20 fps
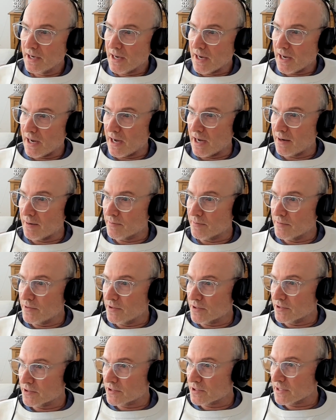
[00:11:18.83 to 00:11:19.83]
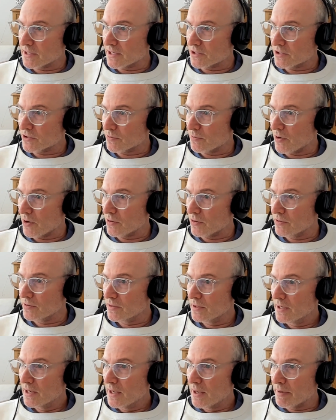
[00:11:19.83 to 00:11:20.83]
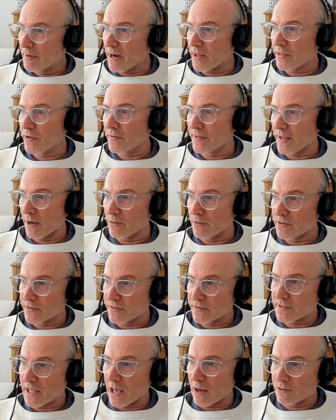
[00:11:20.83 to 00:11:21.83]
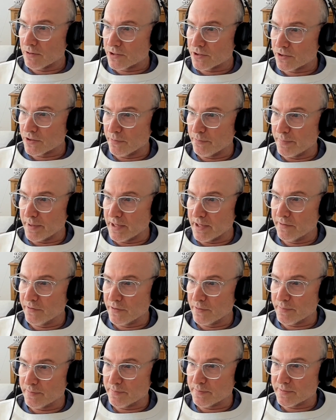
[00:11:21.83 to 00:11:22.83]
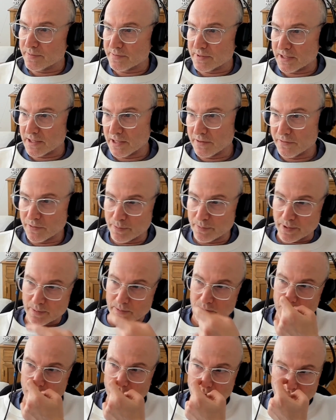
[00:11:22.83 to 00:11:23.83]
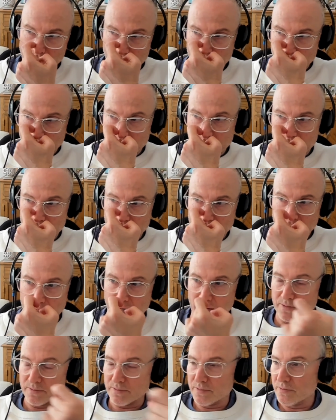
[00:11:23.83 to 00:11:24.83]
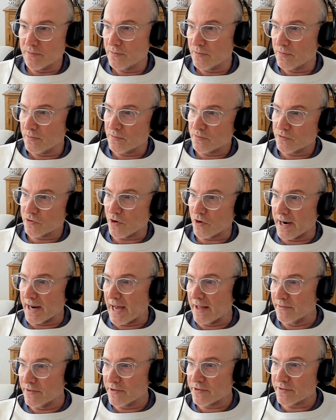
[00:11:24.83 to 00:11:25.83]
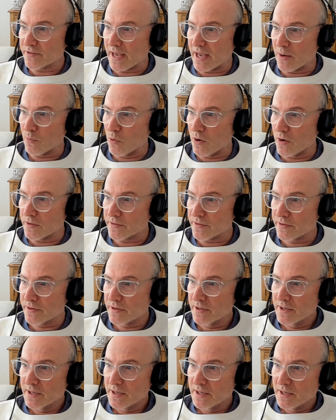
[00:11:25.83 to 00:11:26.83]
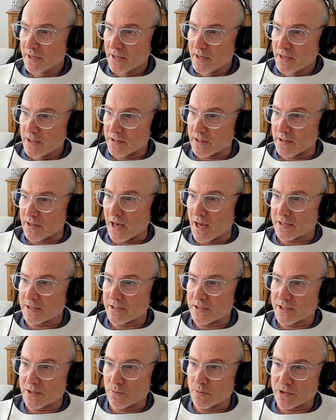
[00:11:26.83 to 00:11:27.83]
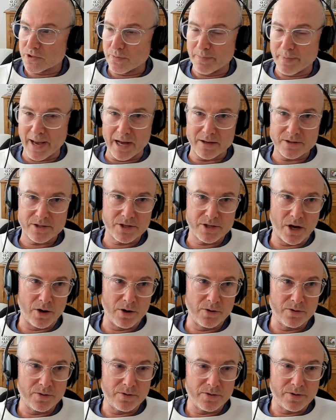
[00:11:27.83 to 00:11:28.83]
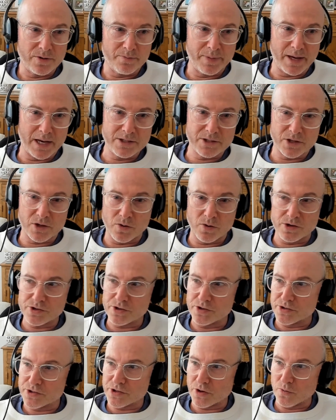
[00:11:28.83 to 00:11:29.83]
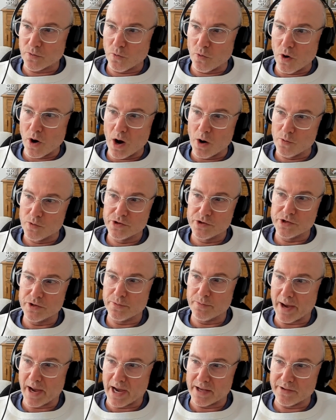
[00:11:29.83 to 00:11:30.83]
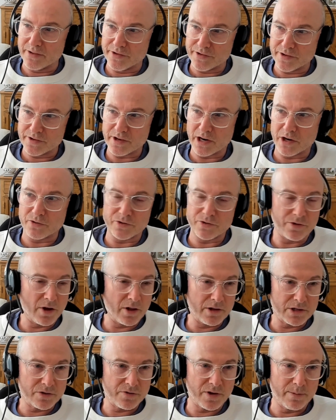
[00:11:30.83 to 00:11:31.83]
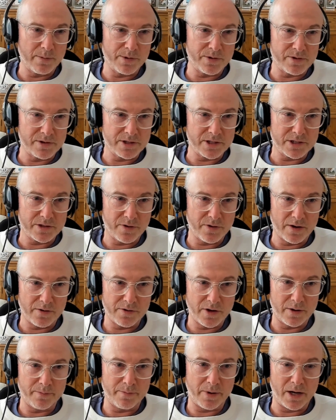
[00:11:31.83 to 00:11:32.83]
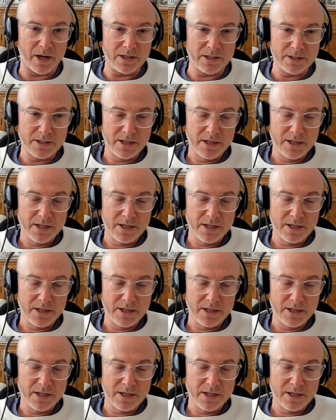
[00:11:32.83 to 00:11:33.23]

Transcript: your model. But I thought that was sort of big, particularly for people who are trying to understand what the licensing was about. So it begs the question: so why would you pay the $600 for M365 Copilot?